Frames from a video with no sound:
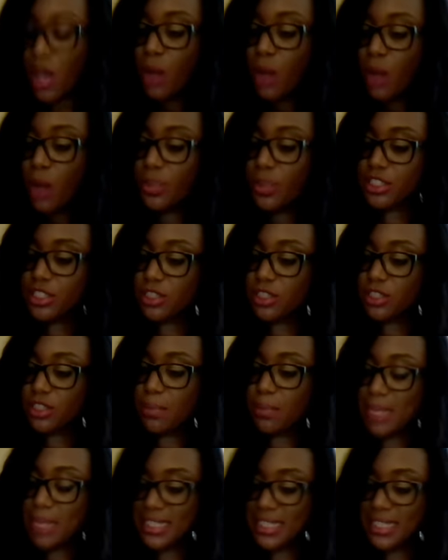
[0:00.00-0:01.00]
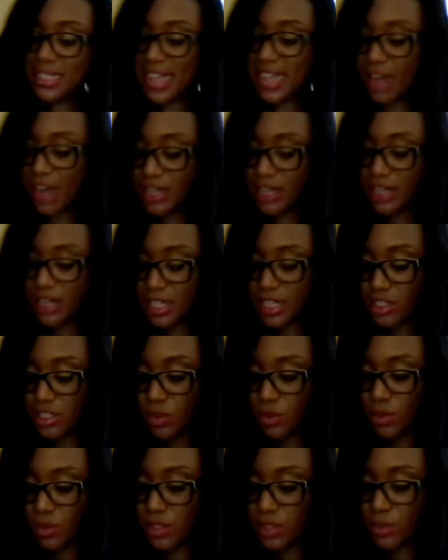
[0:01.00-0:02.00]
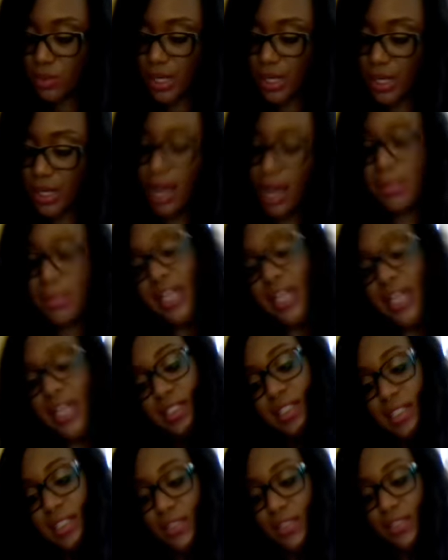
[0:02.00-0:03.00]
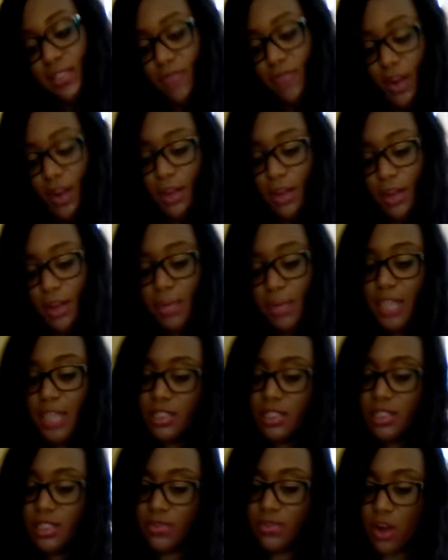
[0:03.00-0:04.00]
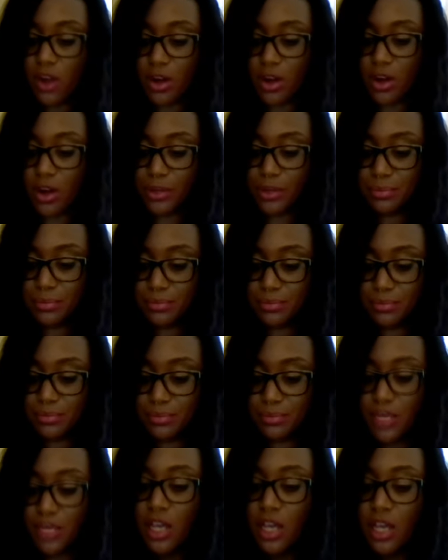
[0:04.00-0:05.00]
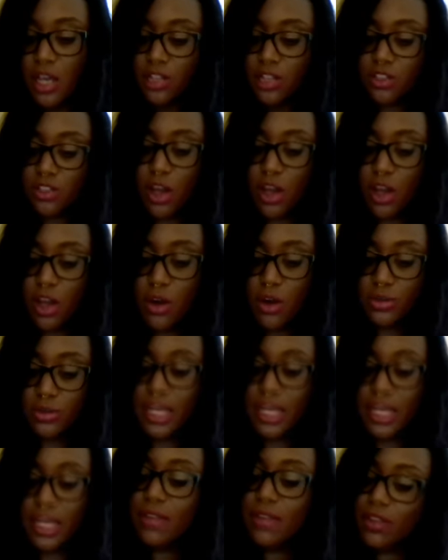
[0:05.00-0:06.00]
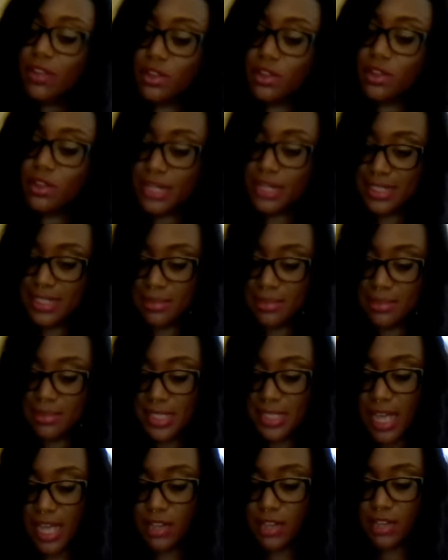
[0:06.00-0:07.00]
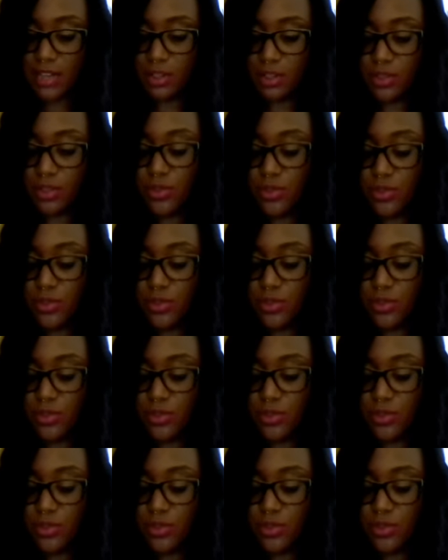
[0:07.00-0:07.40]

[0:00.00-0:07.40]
which means that everything is going to work out because this is a very positive card. So even though you get some sad news